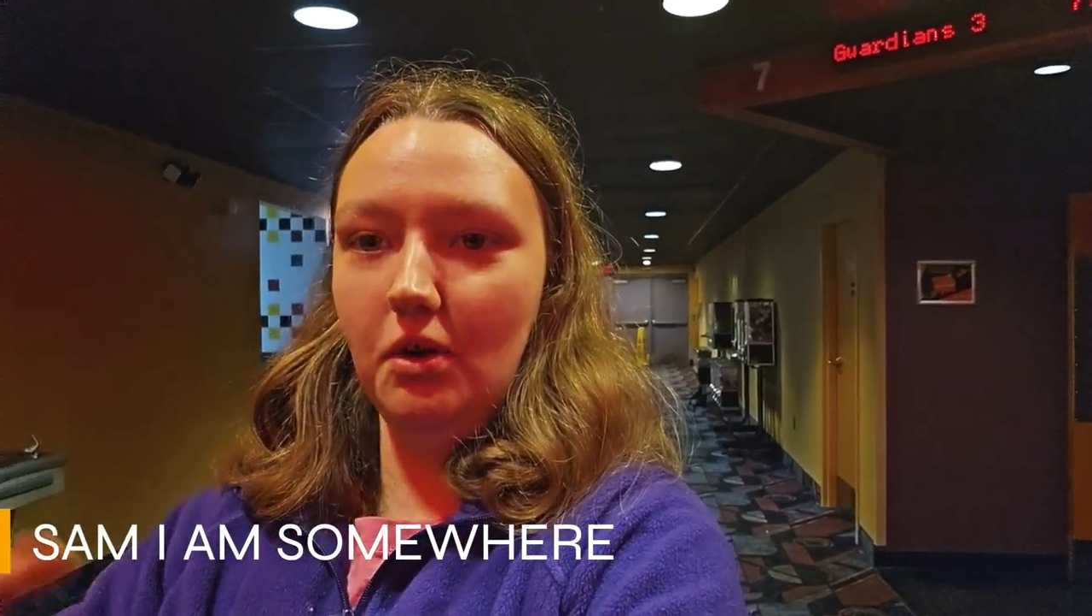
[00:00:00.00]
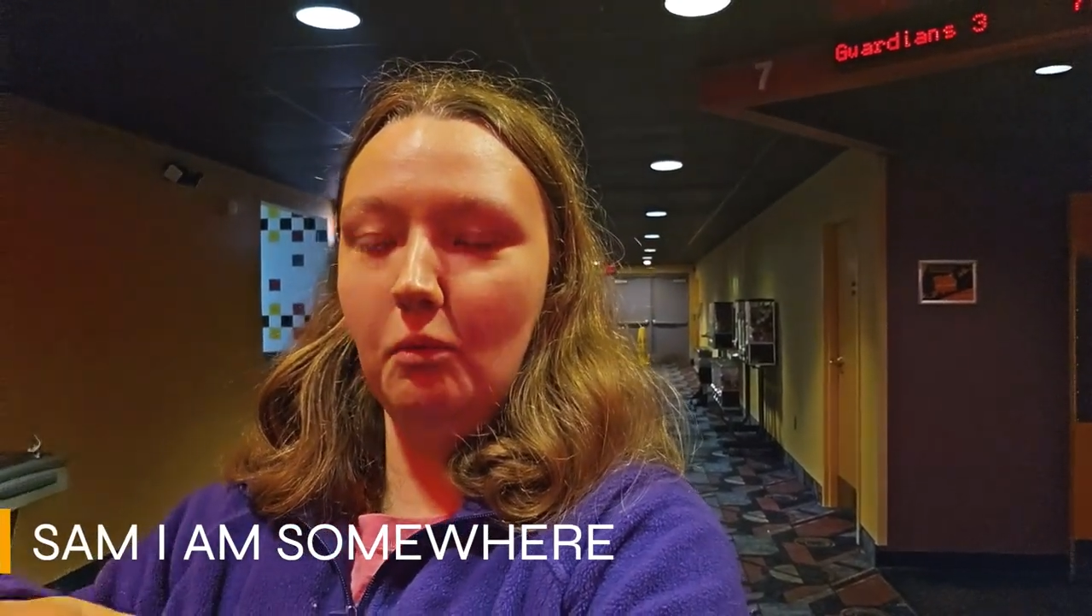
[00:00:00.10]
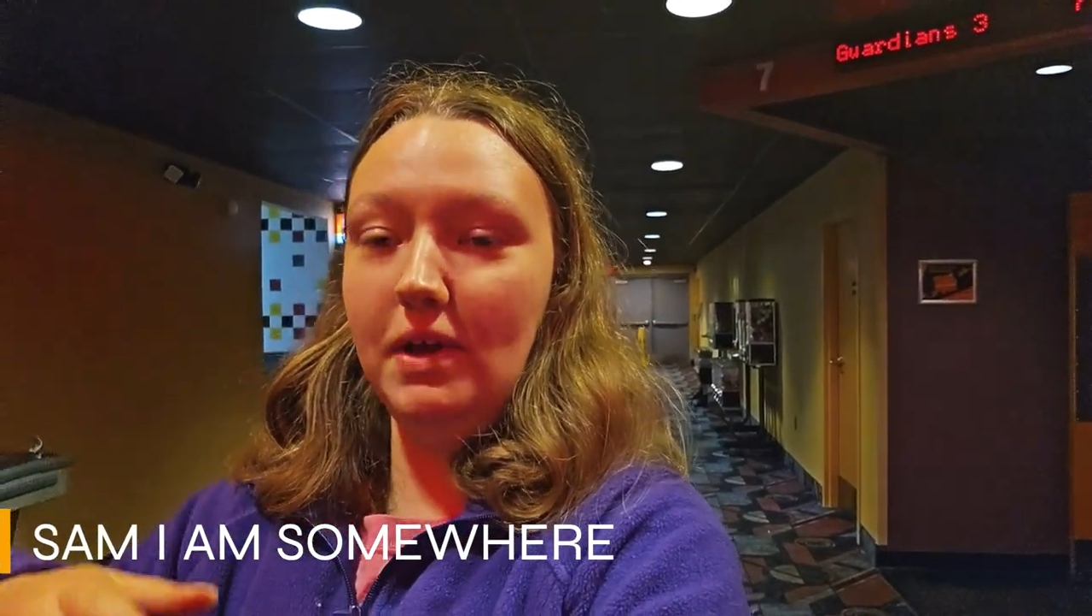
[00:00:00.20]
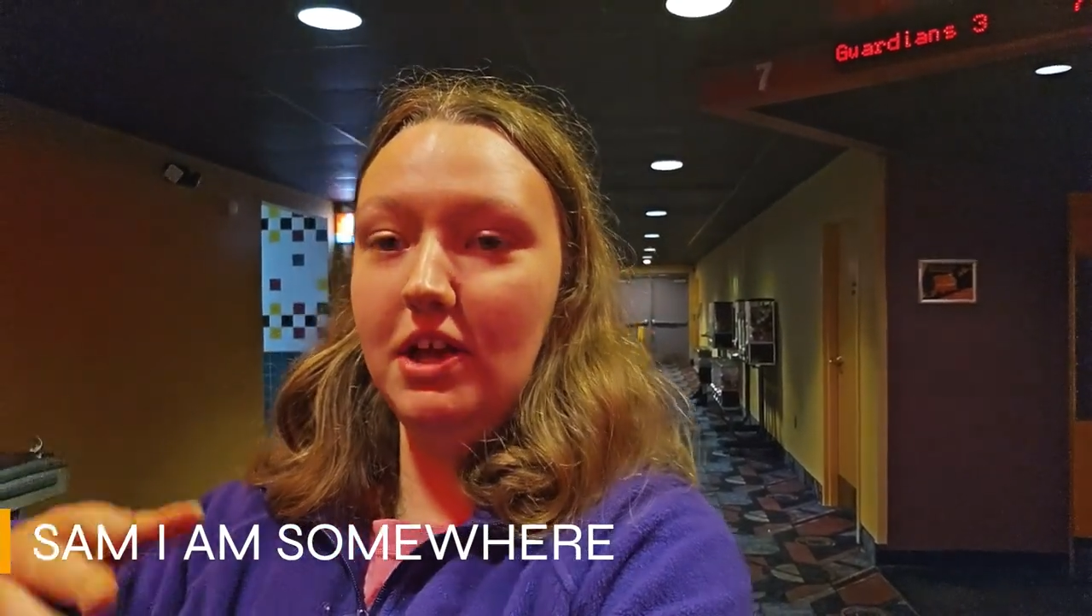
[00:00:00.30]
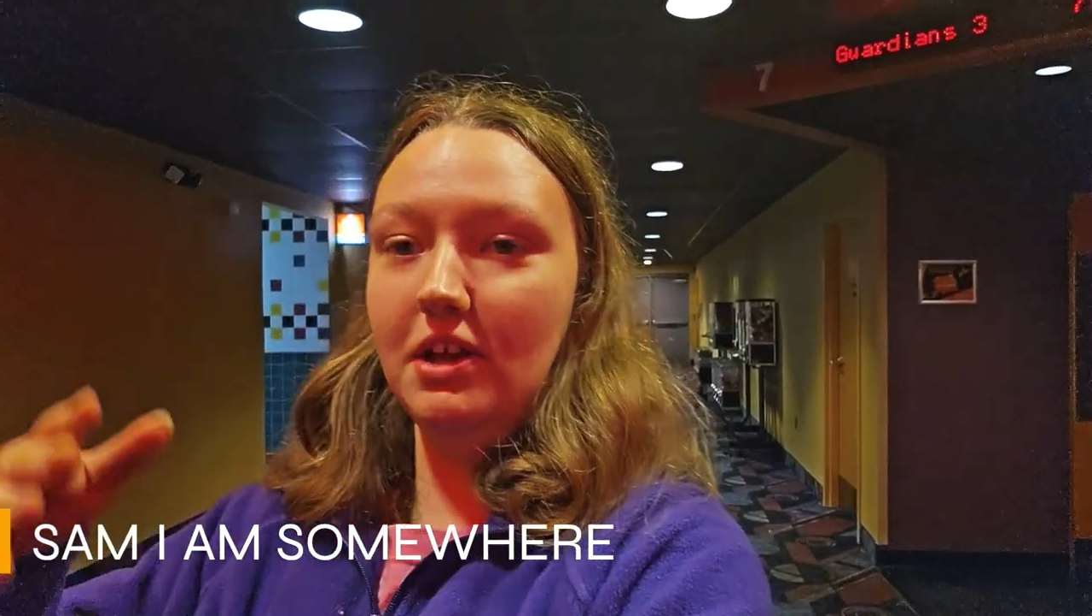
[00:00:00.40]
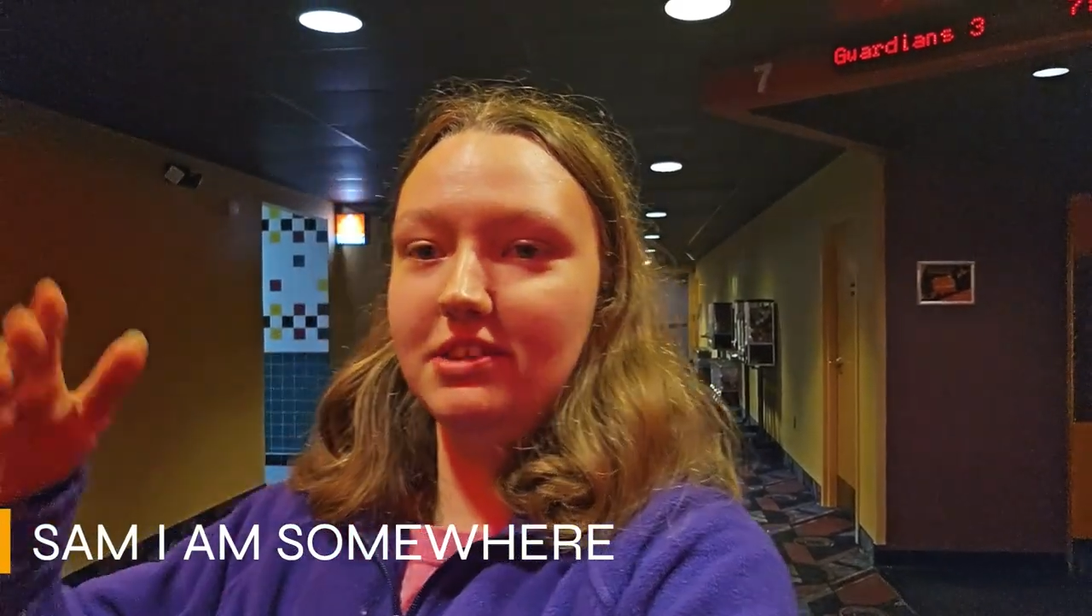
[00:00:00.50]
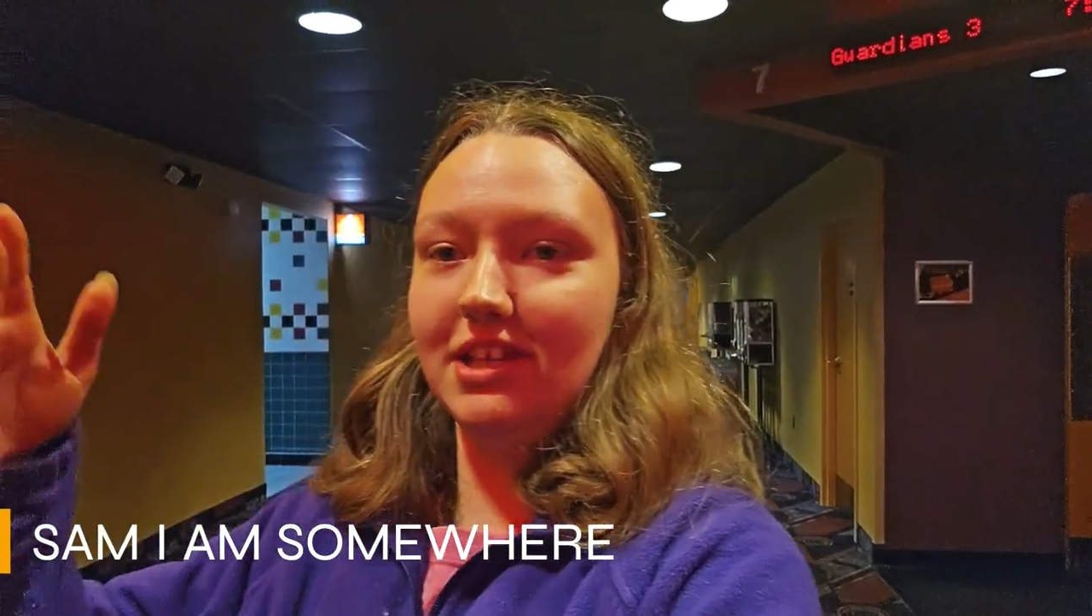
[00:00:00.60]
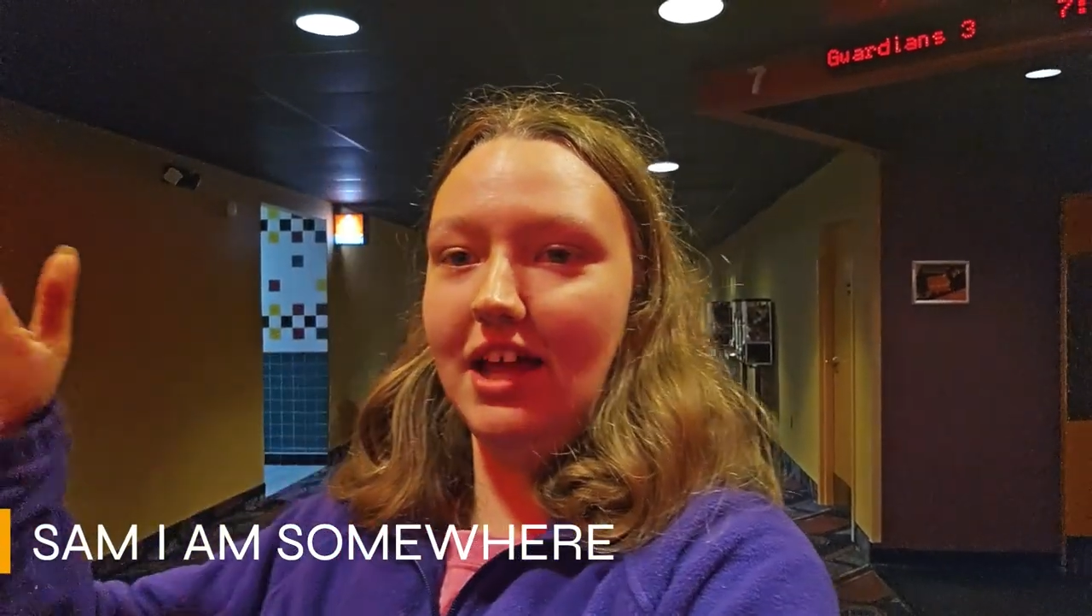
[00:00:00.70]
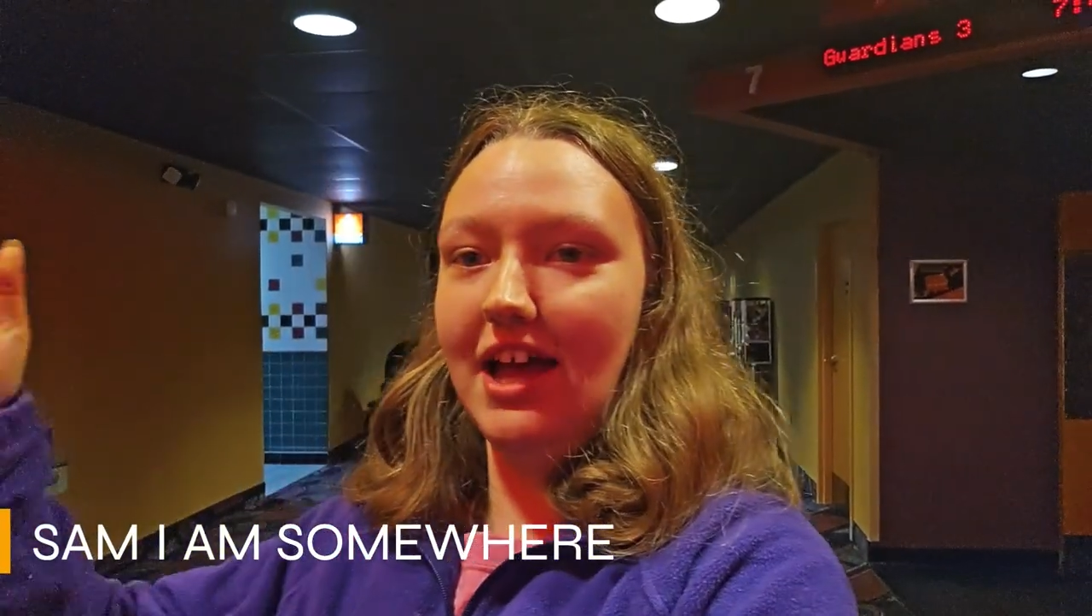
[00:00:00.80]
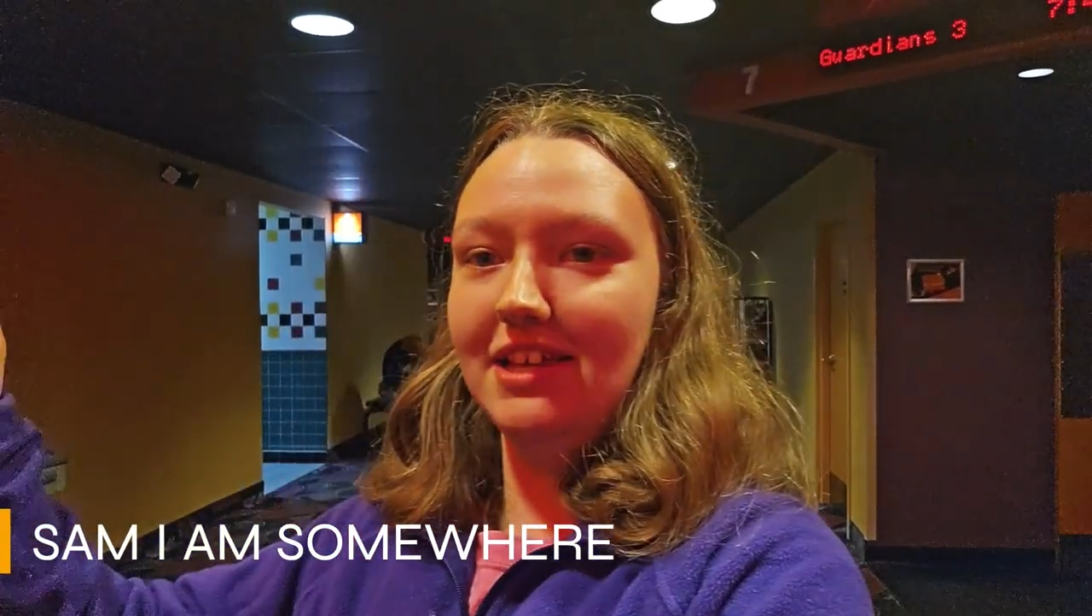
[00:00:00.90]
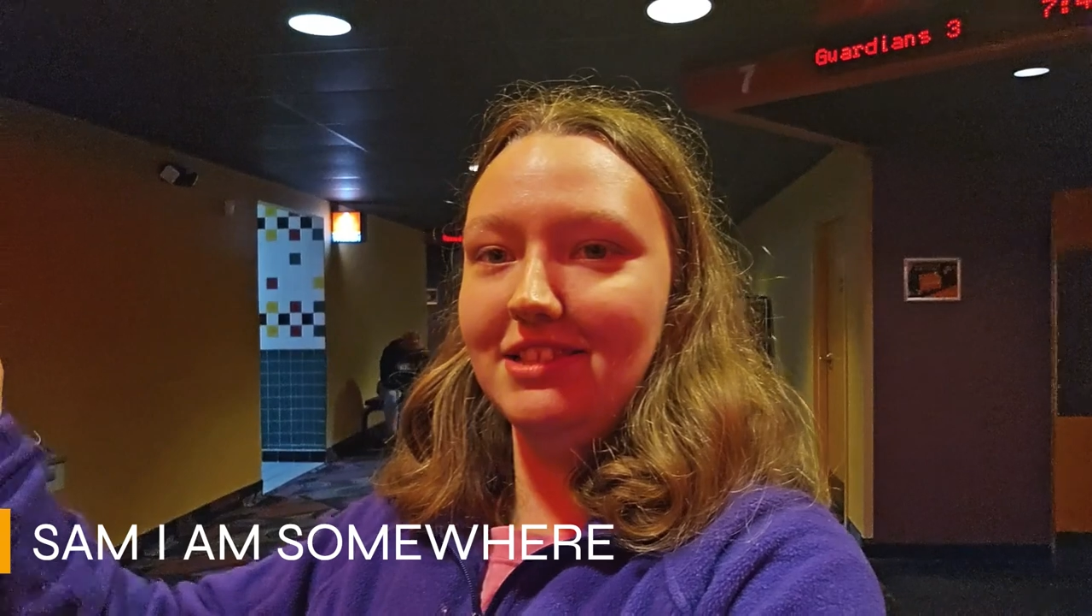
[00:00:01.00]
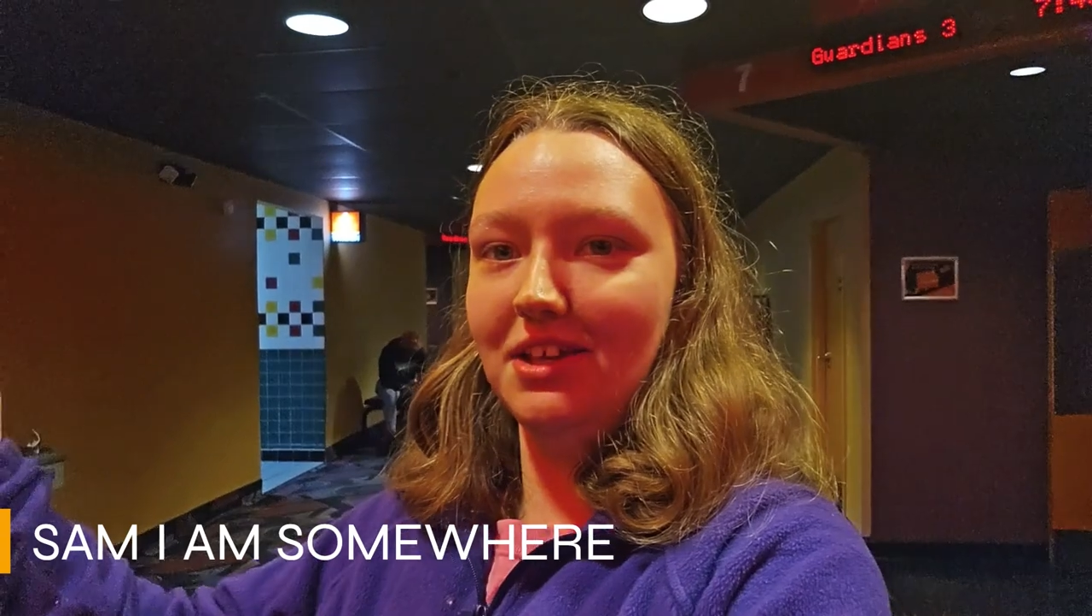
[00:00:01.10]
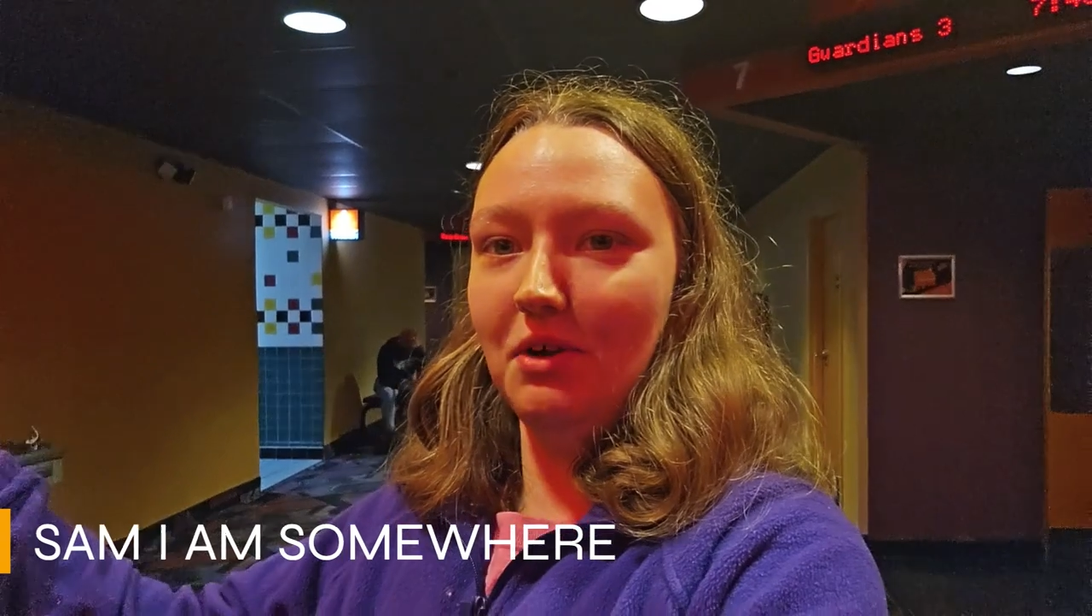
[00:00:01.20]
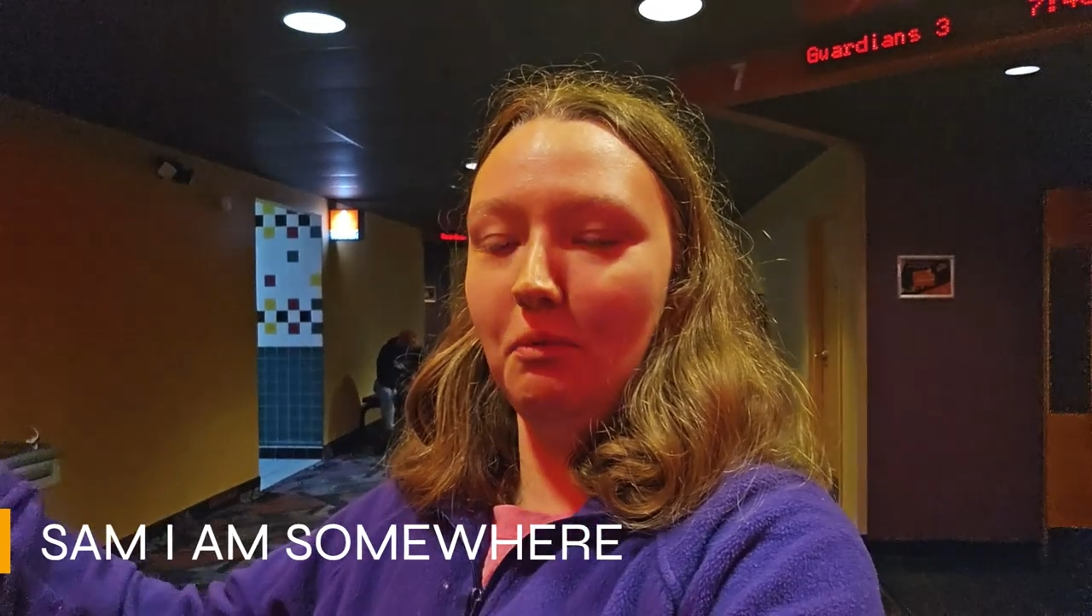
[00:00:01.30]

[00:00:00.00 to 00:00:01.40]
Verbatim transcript: we tonight